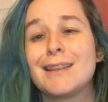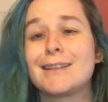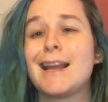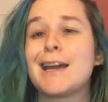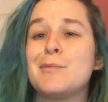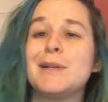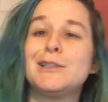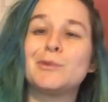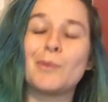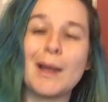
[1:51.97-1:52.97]
learn how to
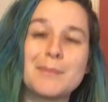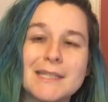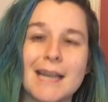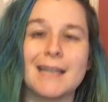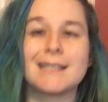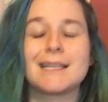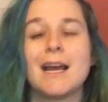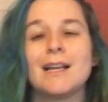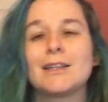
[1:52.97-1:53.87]
build websites,